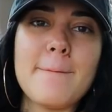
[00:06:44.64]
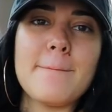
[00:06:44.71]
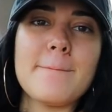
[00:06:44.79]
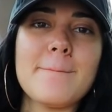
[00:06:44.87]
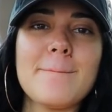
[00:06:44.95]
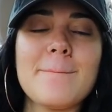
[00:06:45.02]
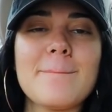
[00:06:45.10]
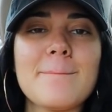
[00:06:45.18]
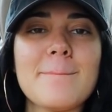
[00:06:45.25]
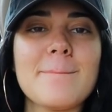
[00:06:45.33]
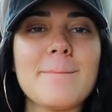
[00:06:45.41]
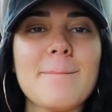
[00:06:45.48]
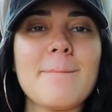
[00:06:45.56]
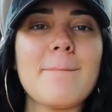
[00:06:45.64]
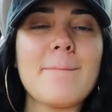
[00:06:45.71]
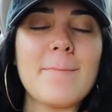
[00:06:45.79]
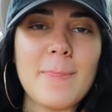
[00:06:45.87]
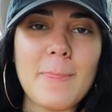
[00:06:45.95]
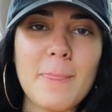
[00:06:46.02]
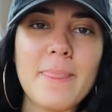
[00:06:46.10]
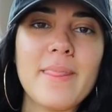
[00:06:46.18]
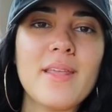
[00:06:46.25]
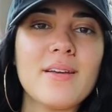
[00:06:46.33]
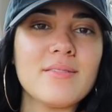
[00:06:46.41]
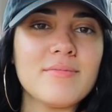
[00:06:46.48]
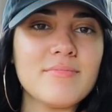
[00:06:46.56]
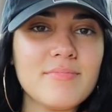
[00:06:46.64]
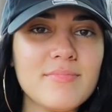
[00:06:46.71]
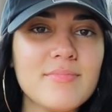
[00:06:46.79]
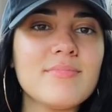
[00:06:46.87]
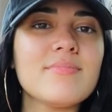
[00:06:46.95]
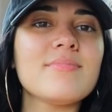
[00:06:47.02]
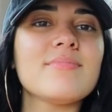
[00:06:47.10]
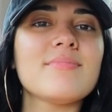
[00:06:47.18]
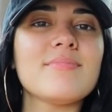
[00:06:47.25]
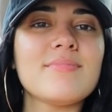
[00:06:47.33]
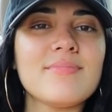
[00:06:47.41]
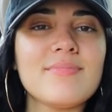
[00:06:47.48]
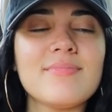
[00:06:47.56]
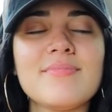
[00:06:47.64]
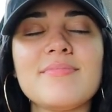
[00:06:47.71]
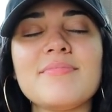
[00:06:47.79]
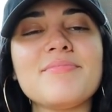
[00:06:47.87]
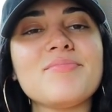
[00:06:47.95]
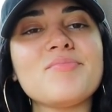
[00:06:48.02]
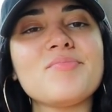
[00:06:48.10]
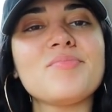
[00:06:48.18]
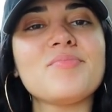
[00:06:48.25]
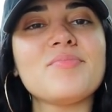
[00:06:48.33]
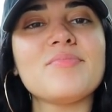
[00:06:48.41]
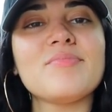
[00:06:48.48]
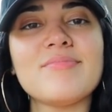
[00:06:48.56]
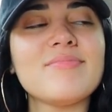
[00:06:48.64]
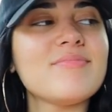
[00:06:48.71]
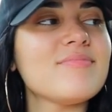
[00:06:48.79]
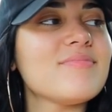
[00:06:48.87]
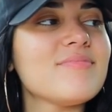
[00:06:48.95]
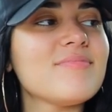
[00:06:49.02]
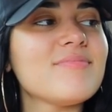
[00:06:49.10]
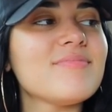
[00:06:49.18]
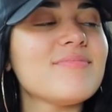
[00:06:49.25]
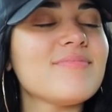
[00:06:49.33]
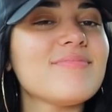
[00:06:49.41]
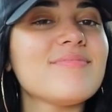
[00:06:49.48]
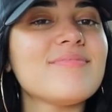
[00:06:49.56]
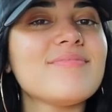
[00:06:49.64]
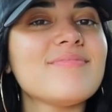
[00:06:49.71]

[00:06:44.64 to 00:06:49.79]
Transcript: This person isn't speaking.